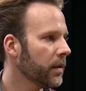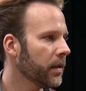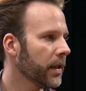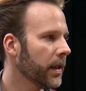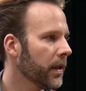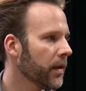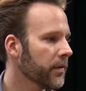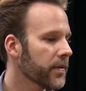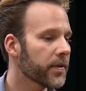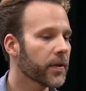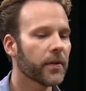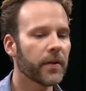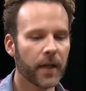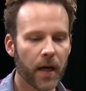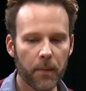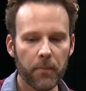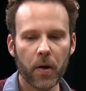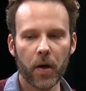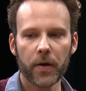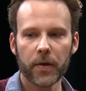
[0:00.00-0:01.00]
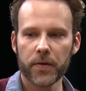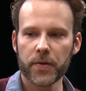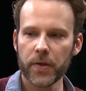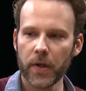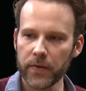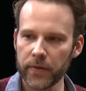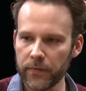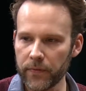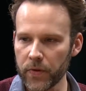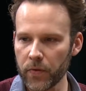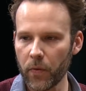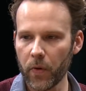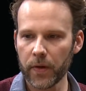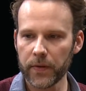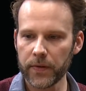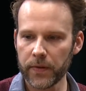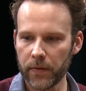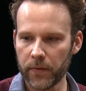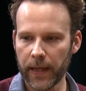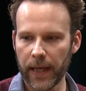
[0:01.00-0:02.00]
You know, and certainly our partner Joseph
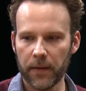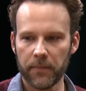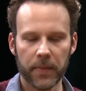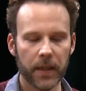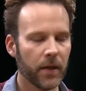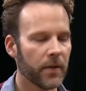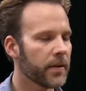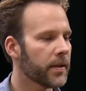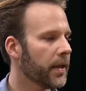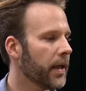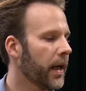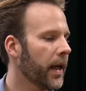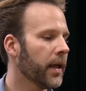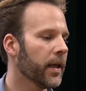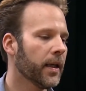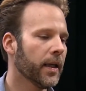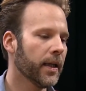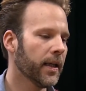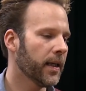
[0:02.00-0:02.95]
Schwartz, who can't be here today.